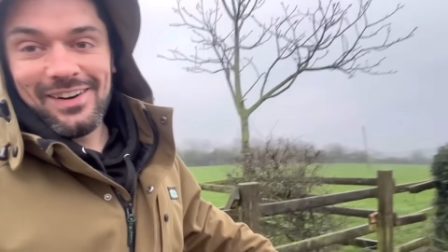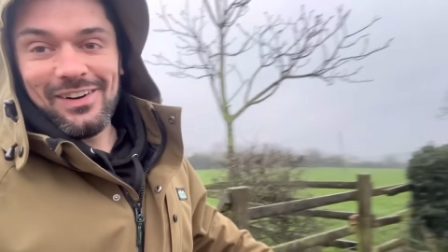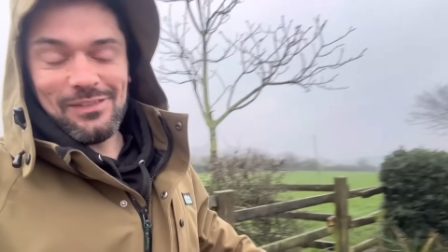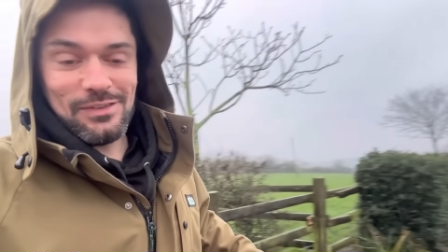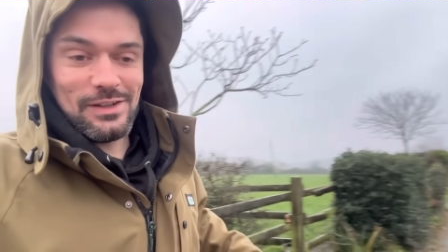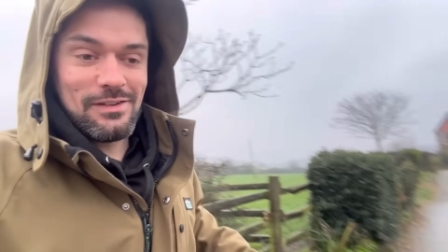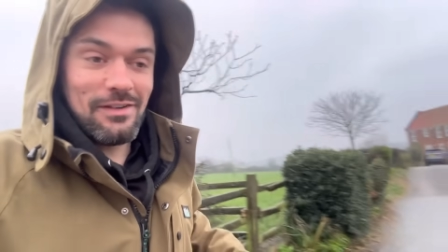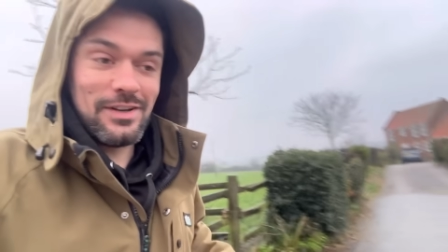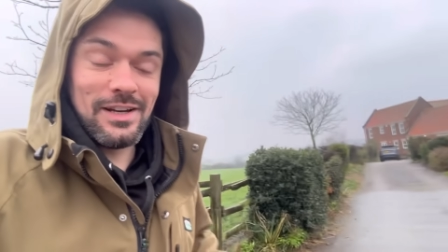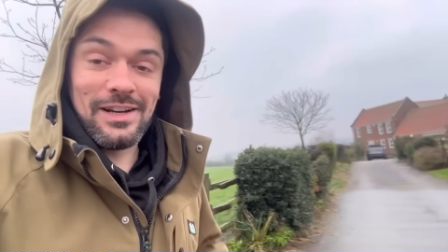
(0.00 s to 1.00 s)
hopefully you're
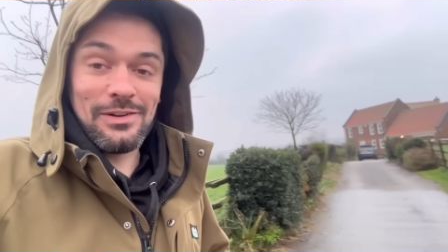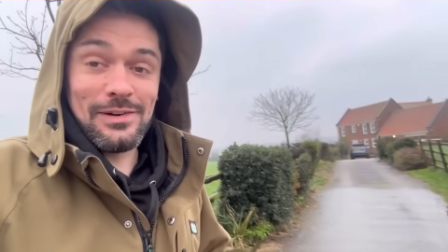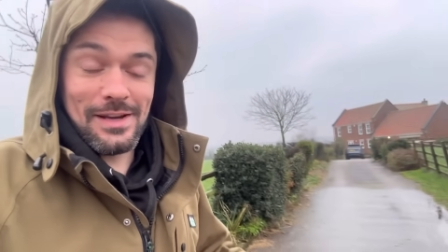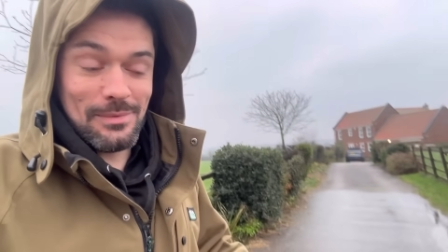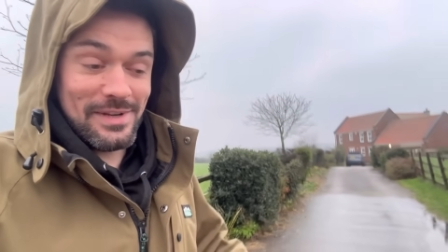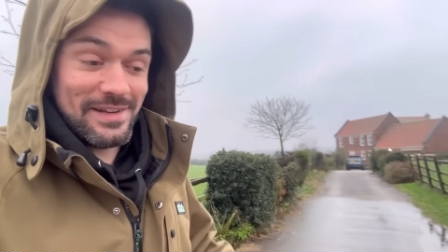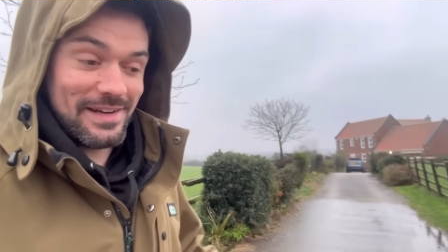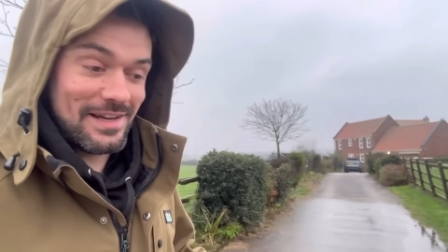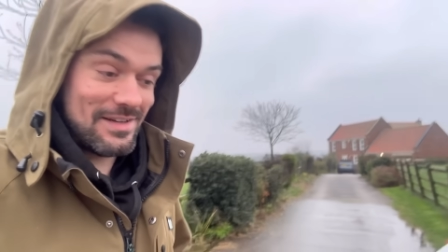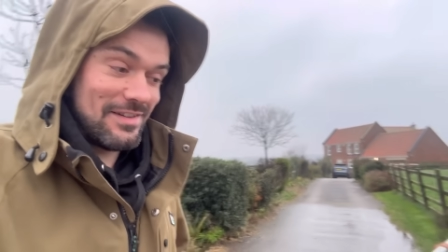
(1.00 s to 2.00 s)
having a great
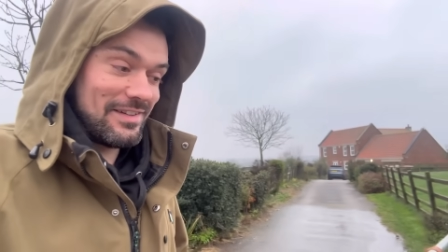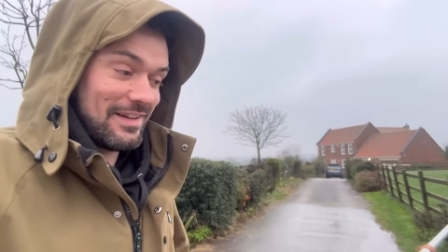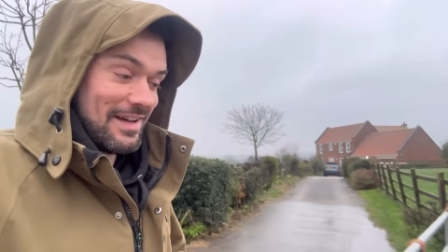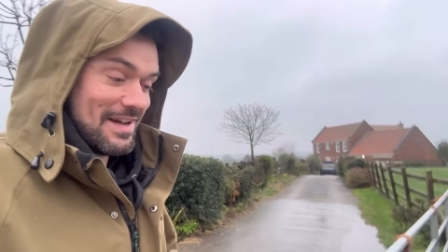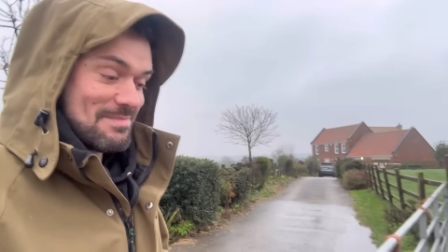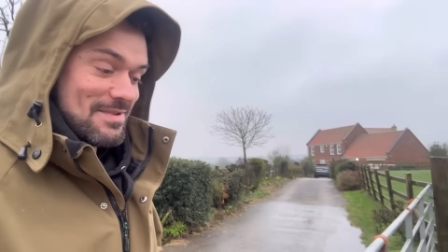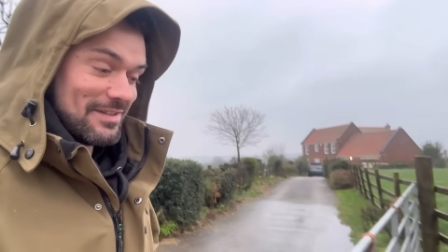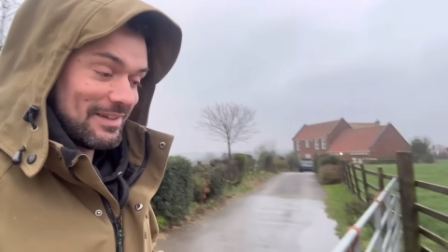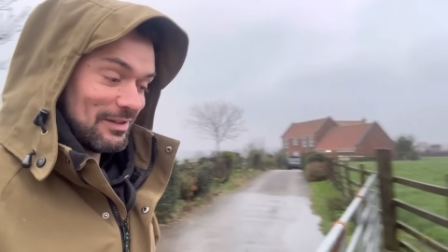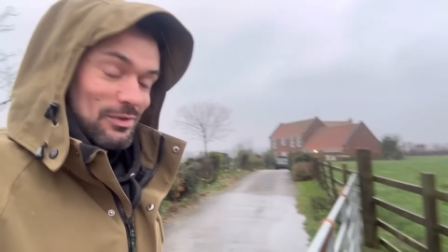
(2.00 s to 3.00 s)
weekend. Um,
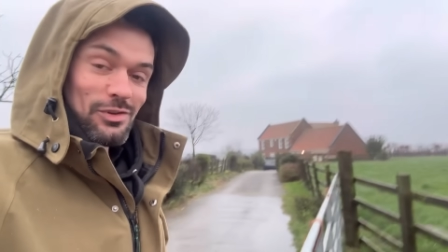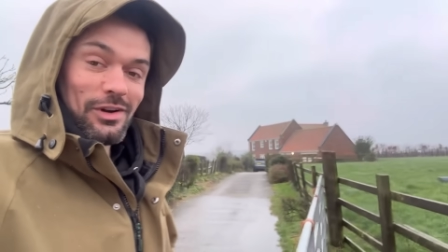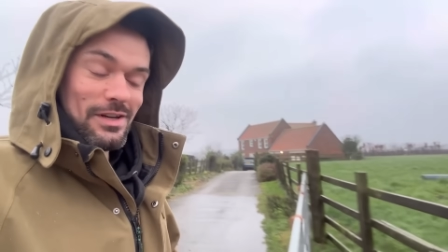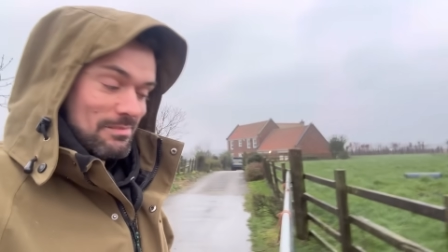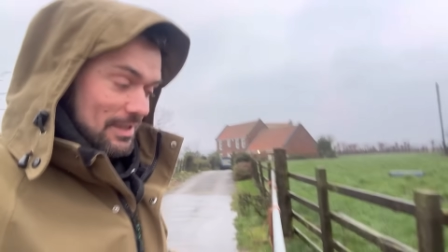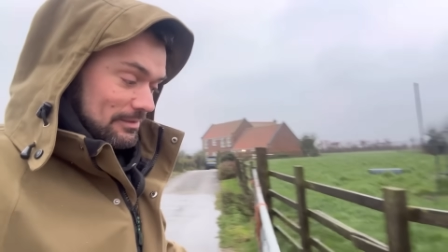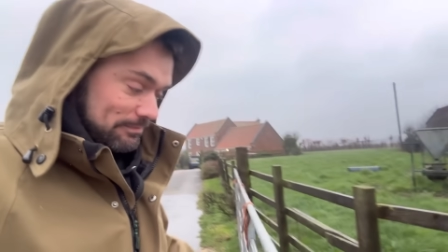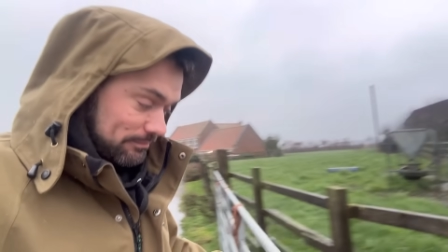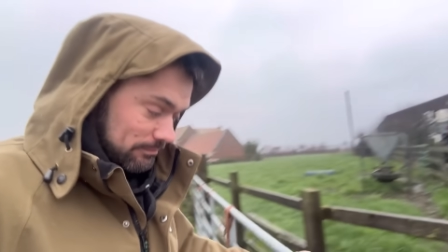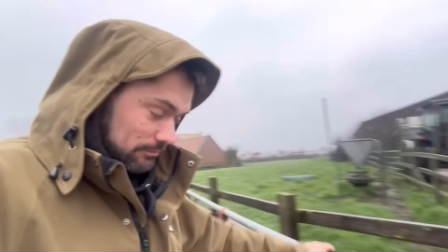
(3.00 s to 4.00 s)
thanks for joining me
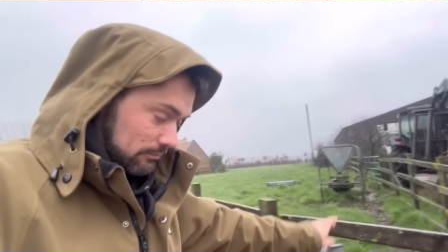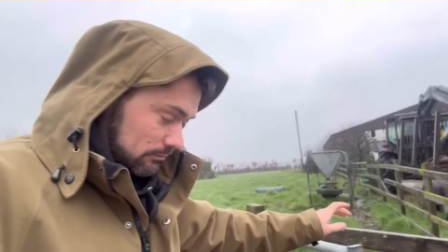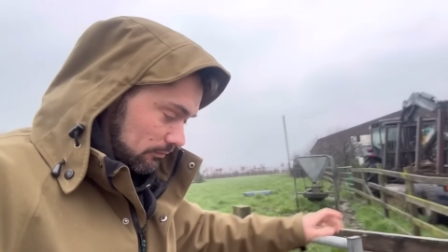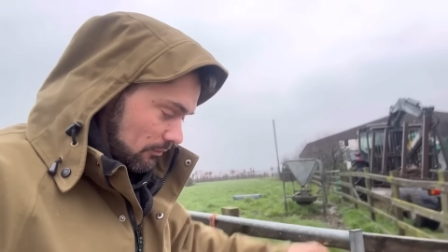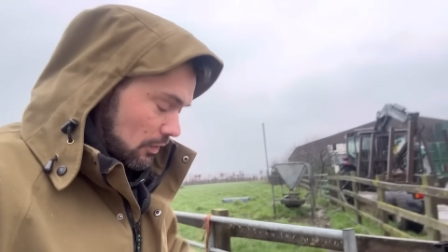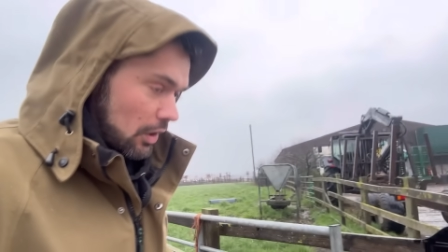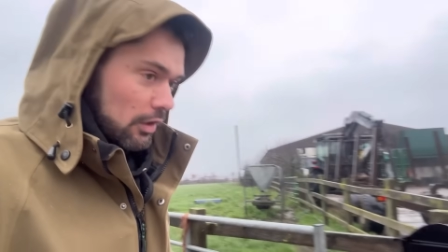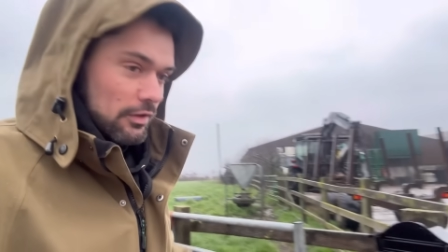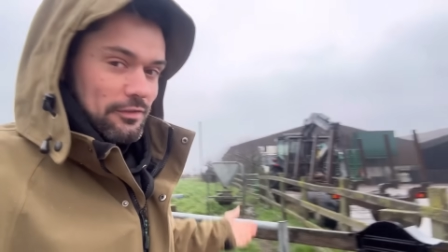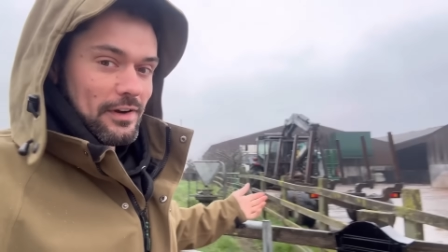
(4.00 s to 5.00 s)

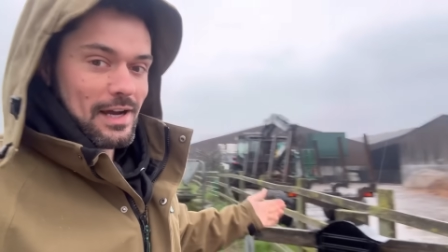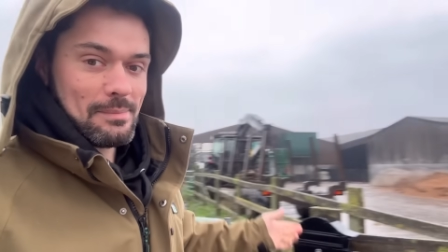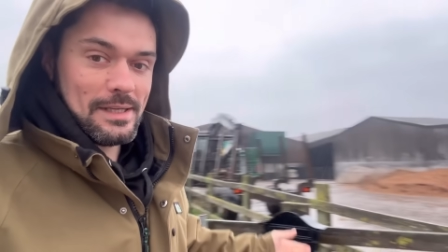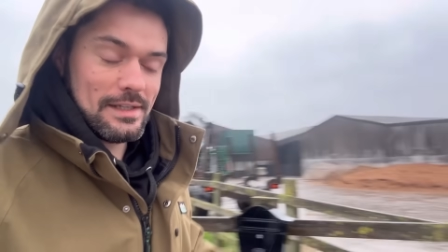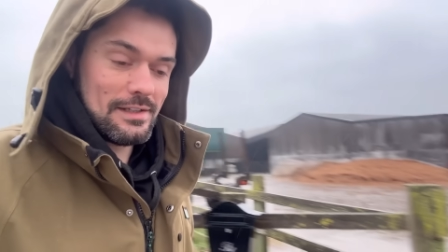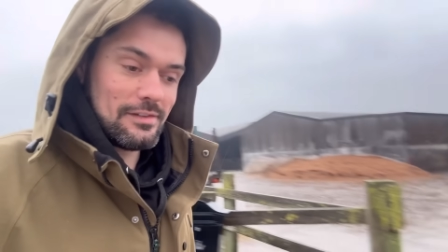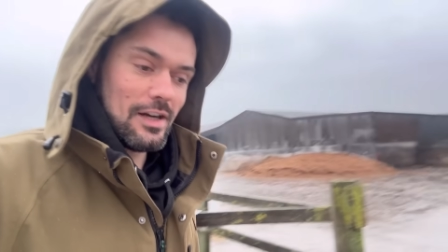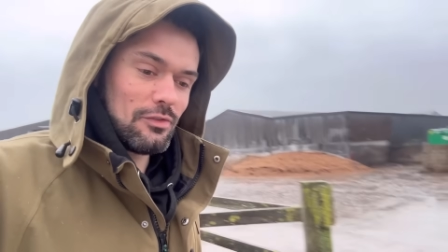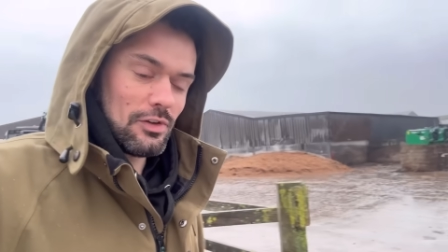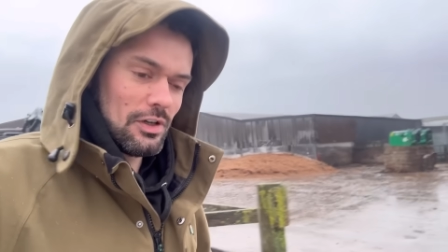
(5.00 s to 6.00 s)
on the farm here in
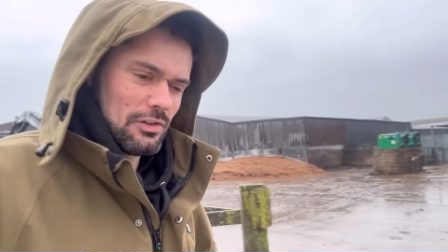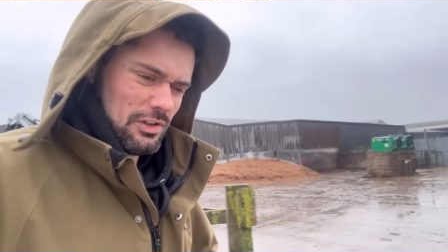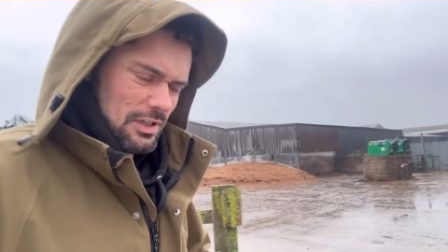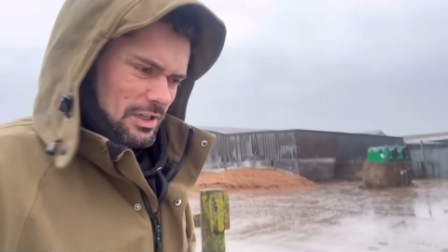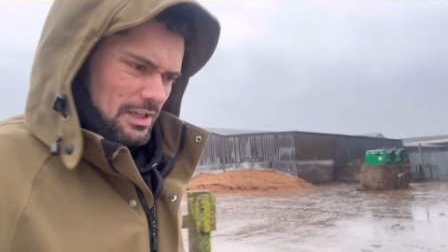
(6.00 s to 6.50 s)
South Yorkshire.